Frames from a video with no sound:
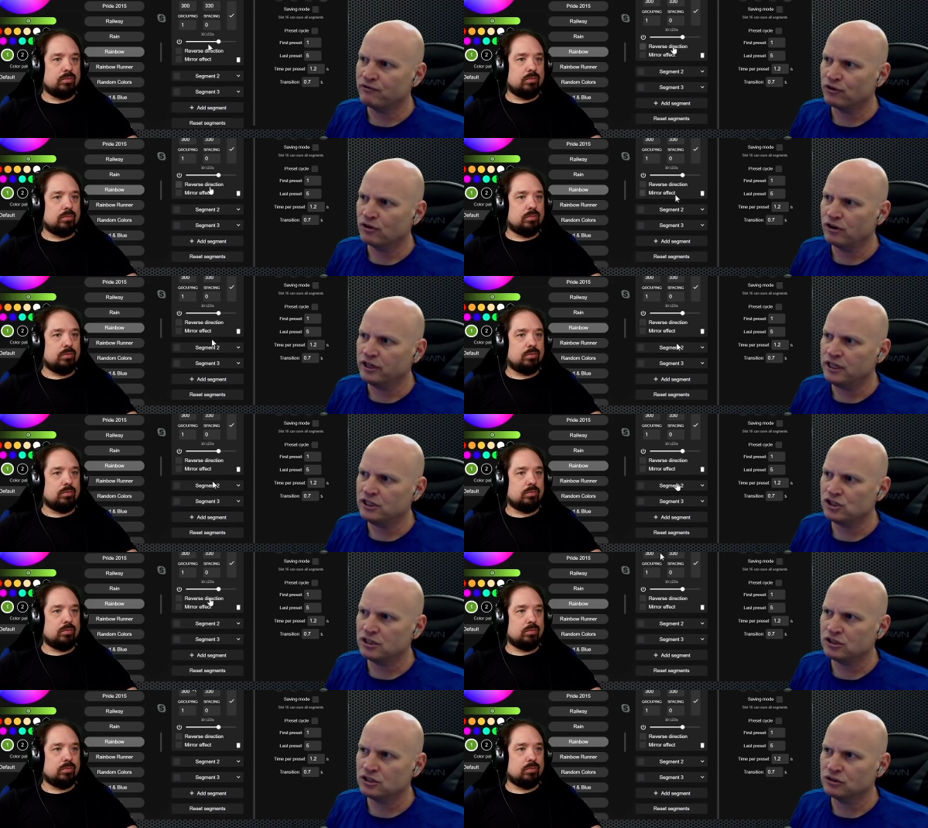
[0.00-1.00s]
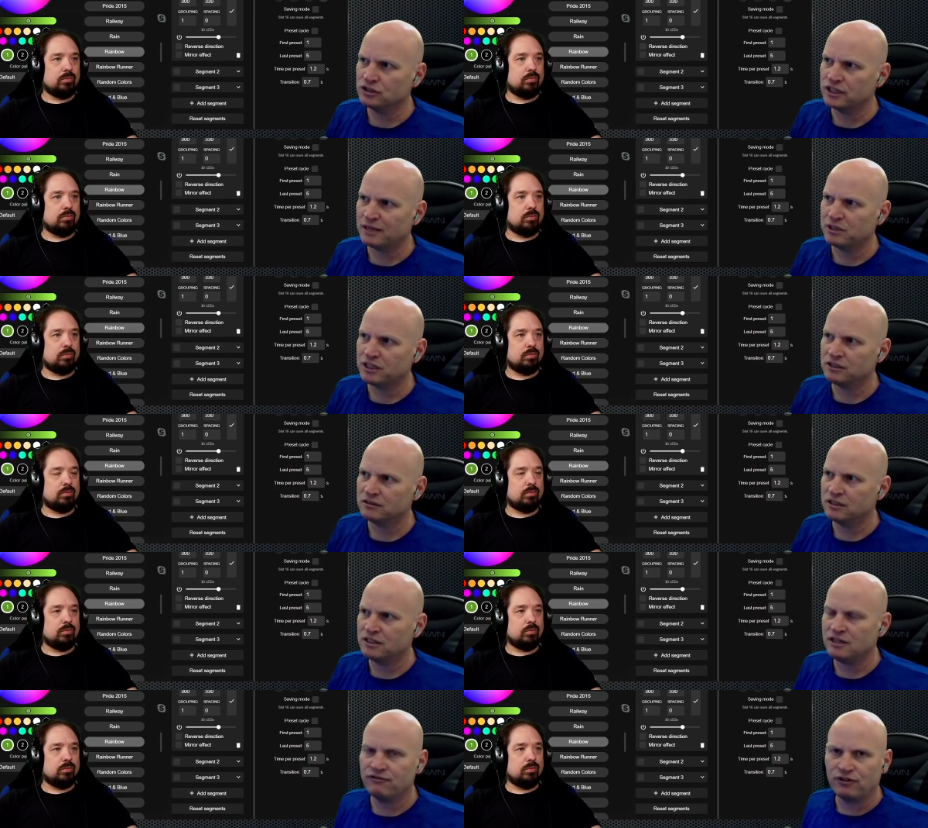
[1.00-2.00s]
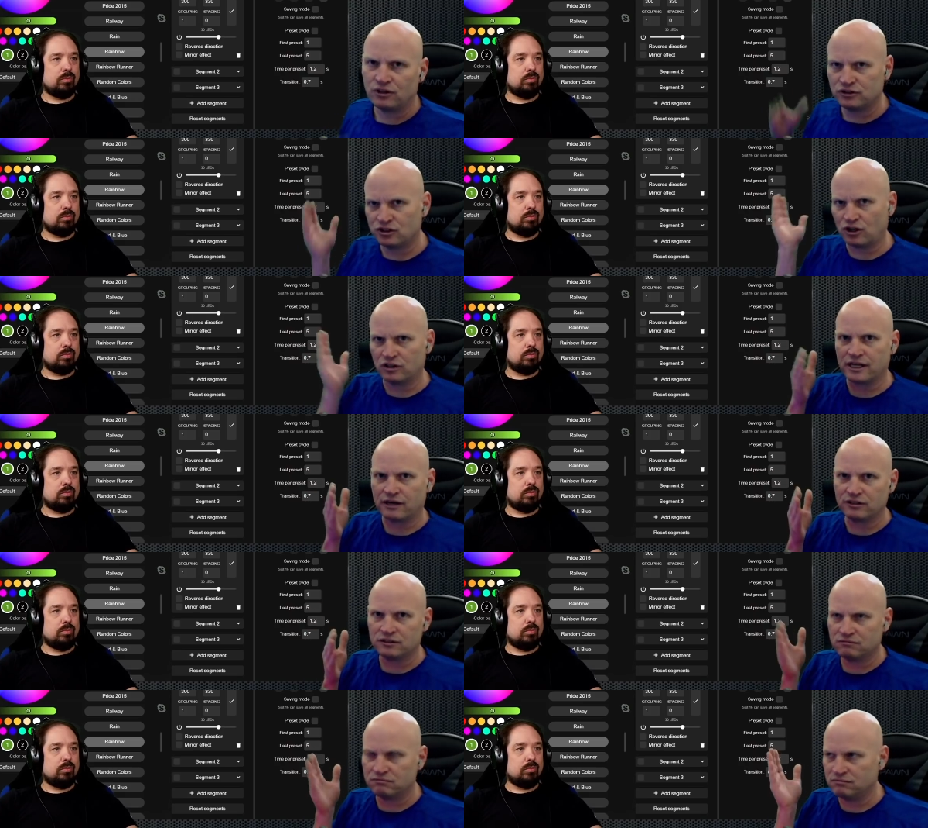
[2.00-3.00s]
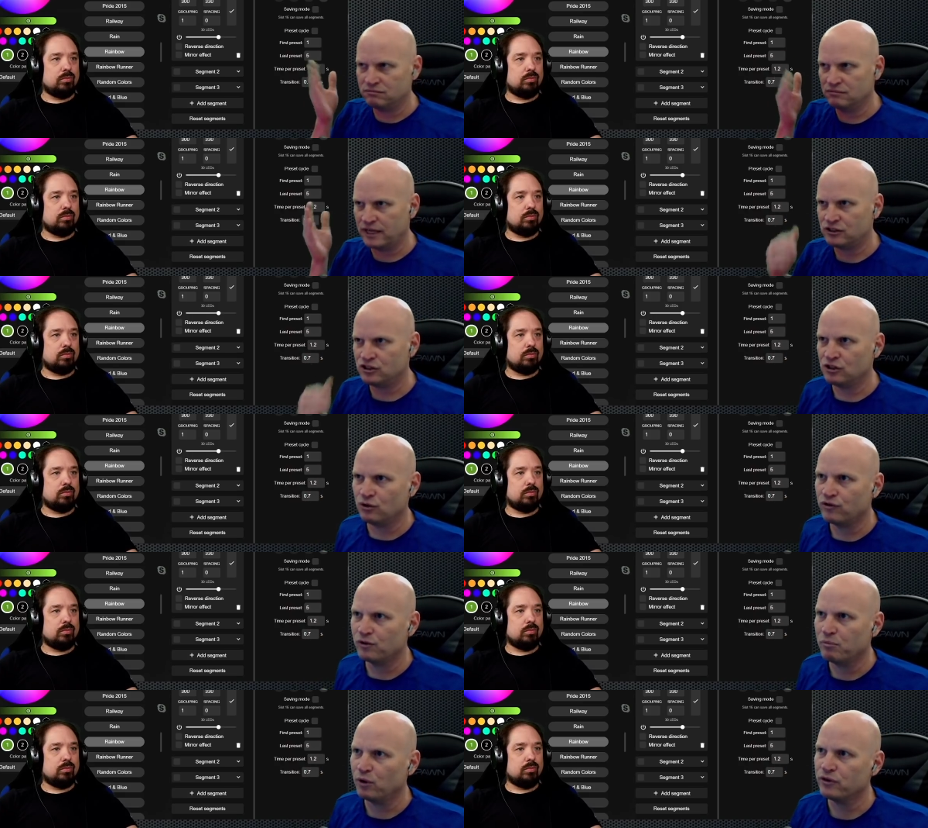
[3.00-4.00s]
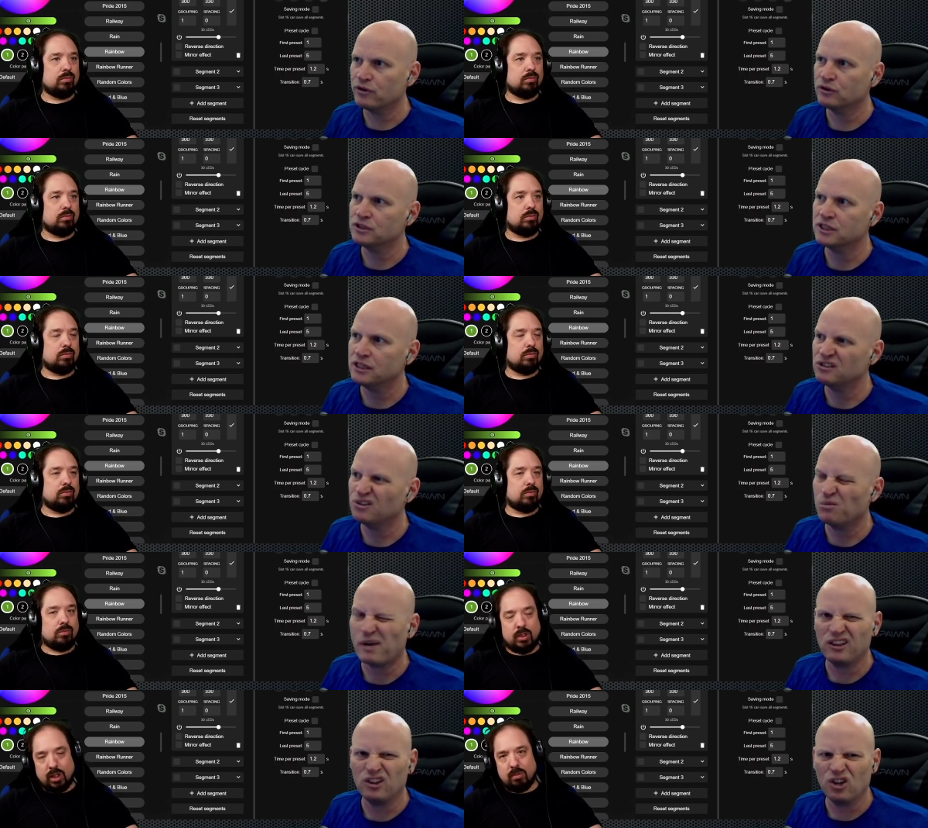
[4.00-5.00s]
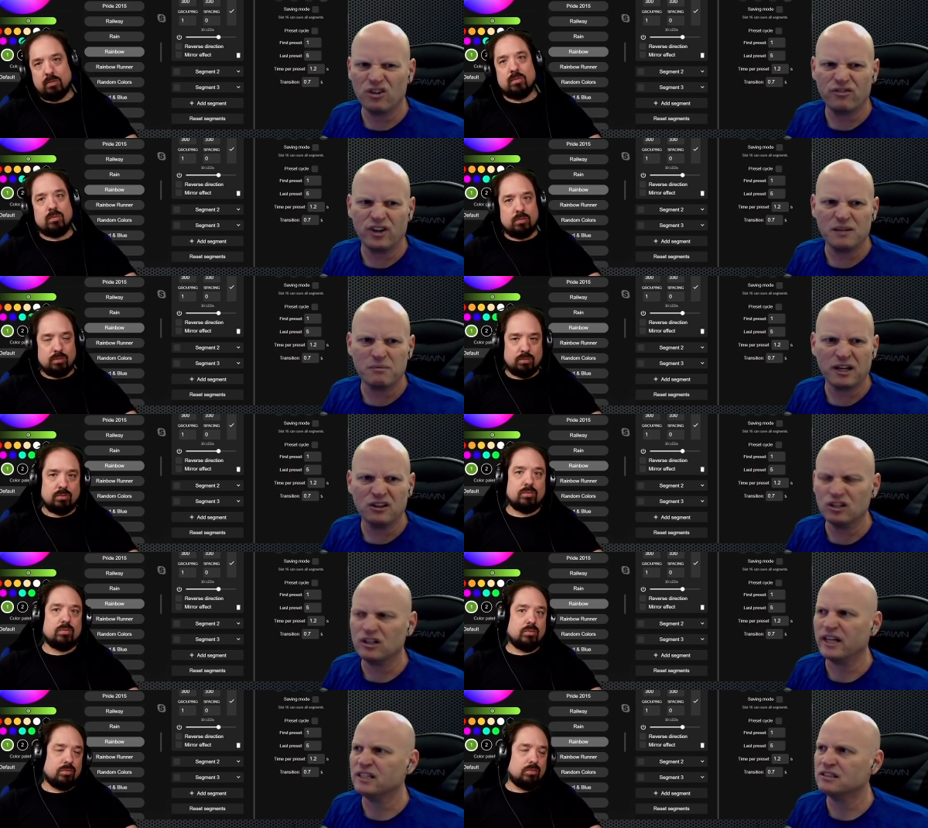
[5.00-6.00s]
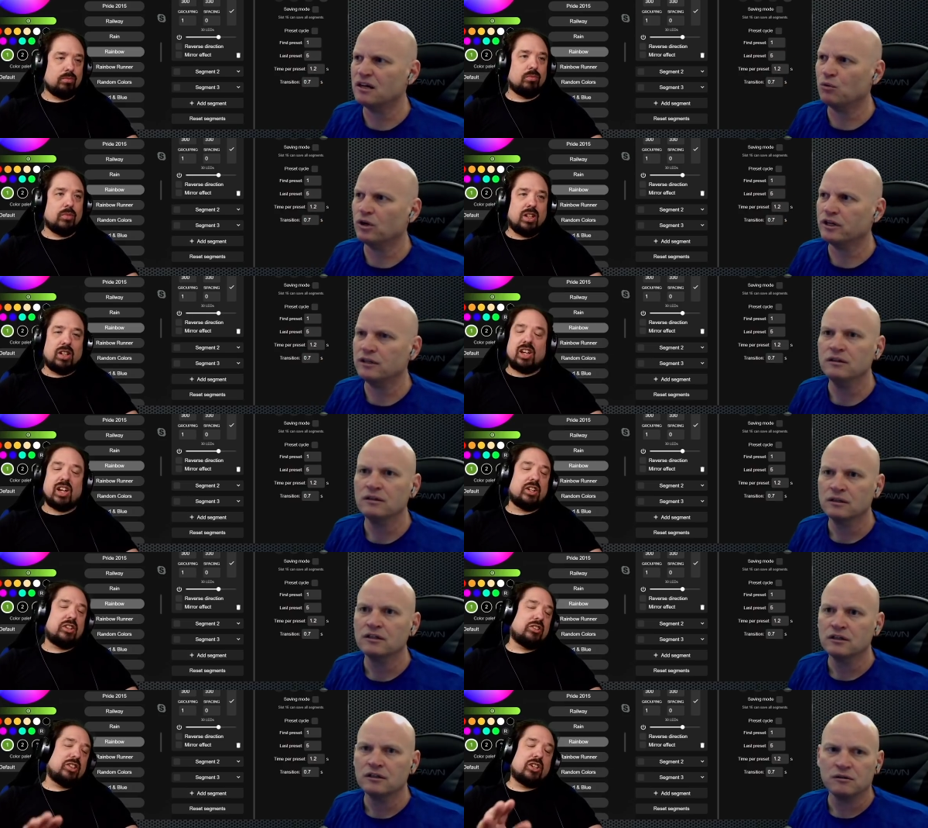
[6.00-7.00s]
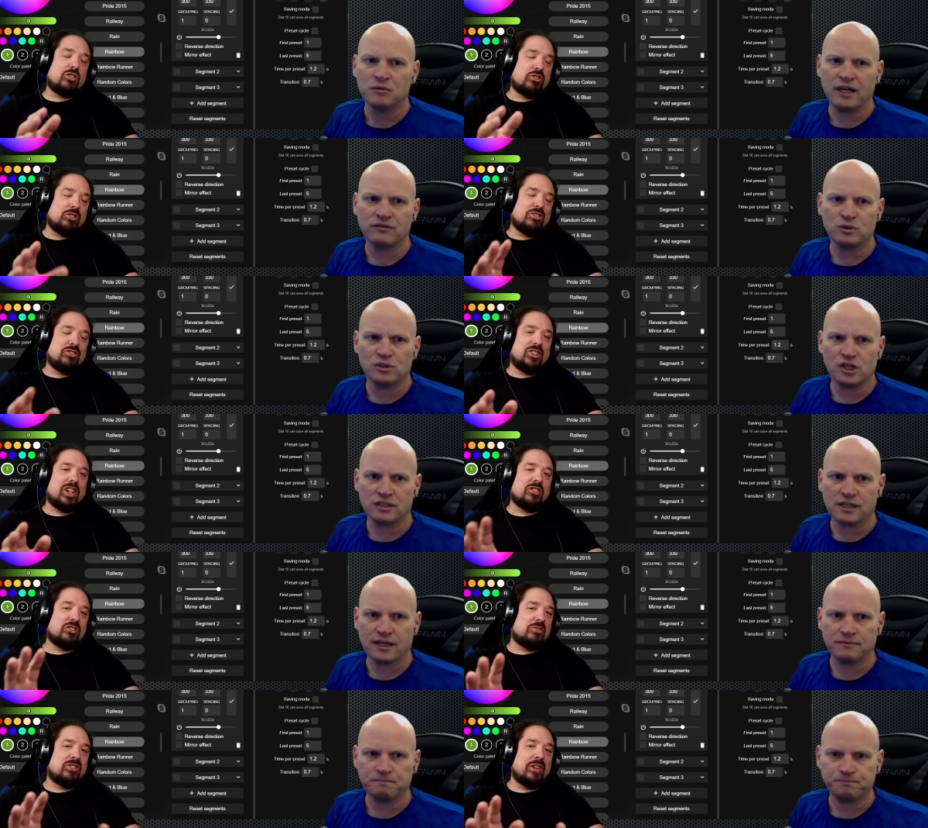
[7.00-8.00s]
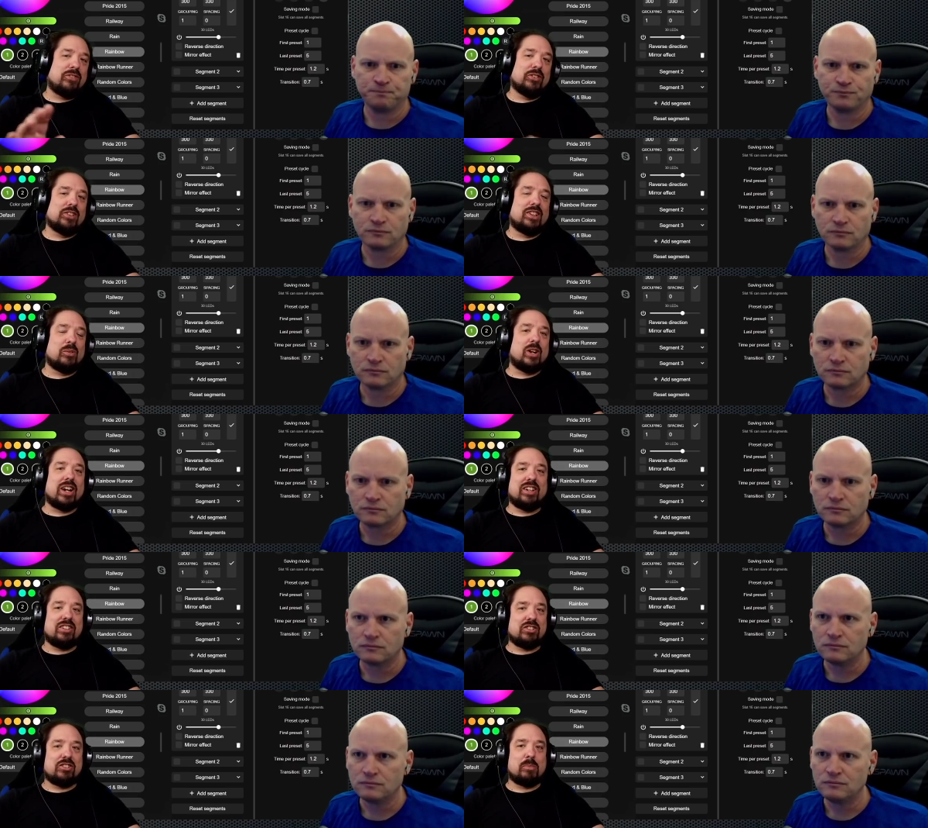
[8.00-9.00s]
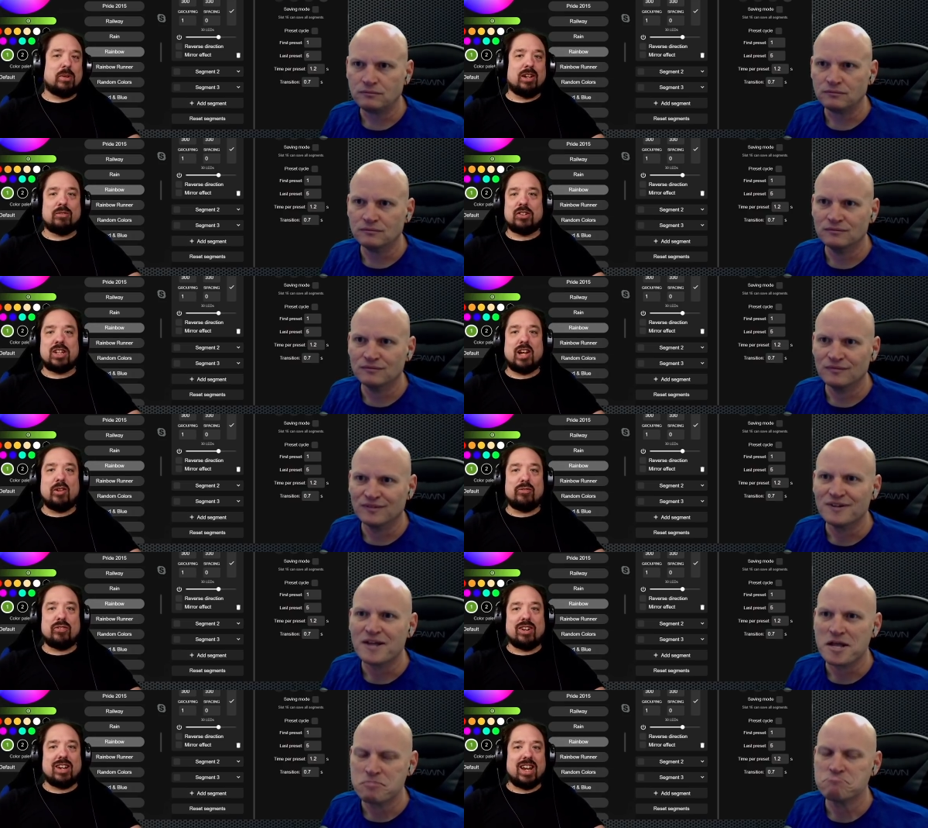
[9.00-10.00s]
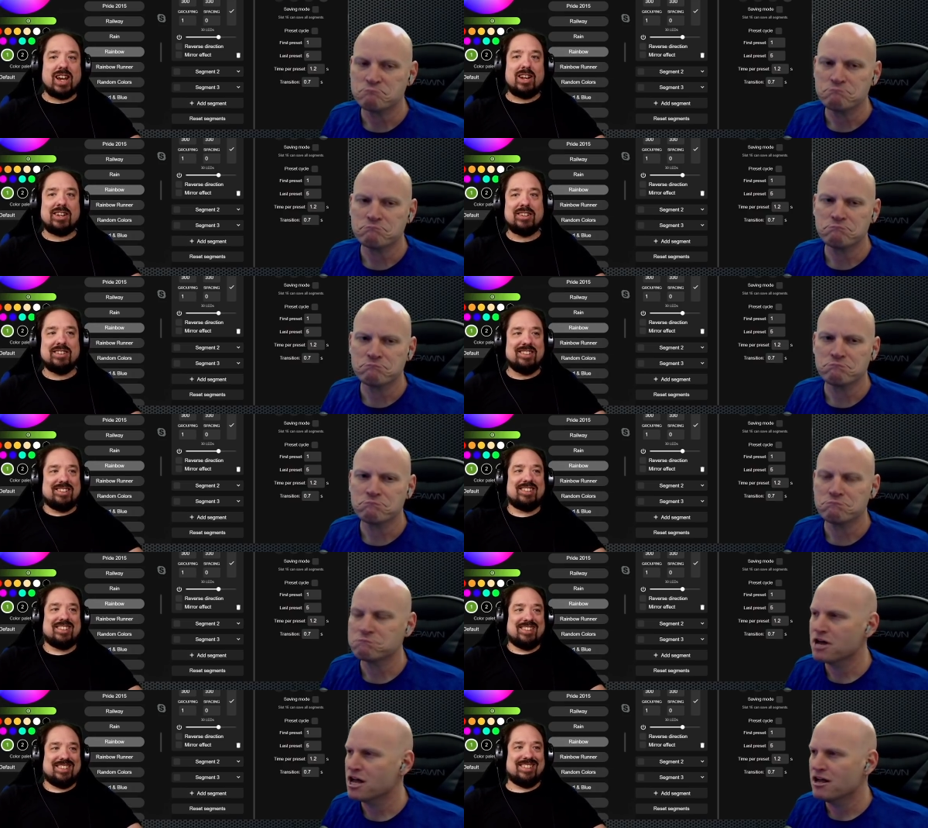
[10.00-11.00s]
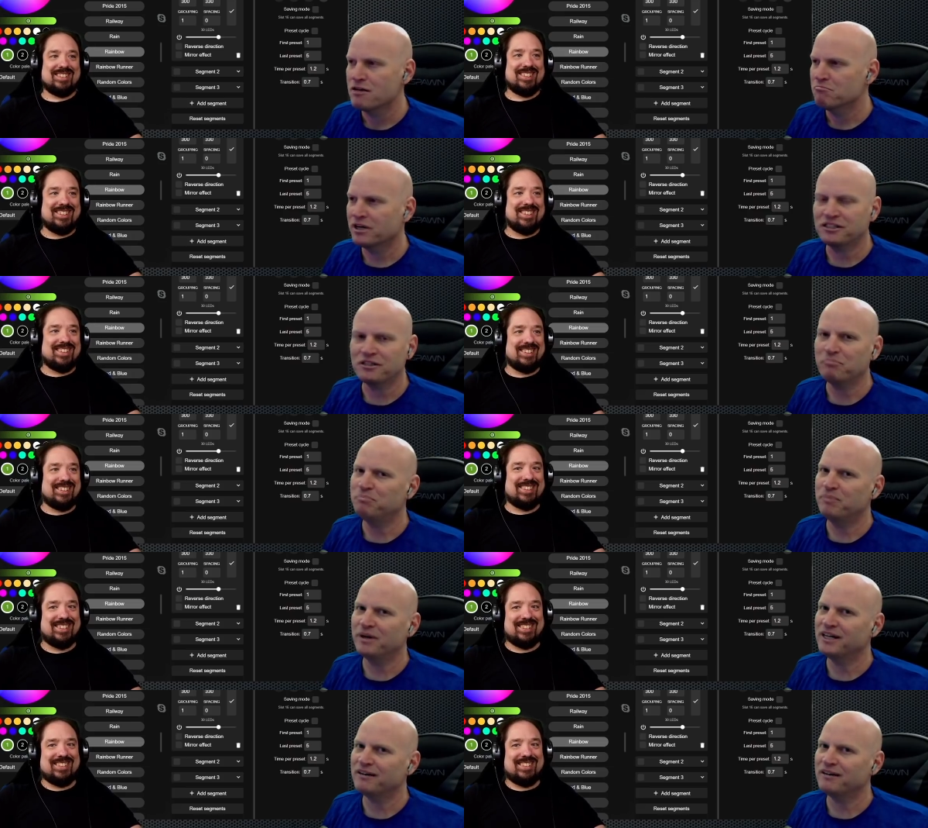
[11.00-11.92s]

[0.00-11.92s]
Speaker 1: but for each additional segment, it, the default starts out at, at zero for both of those things. Yeah. So it might look funny, might look like
Speaker 2: it's not yeah, working. That, that's we have that's to adjust definitely that. Why this is a bit of an alpha hack. But
Speaker 1: it's a but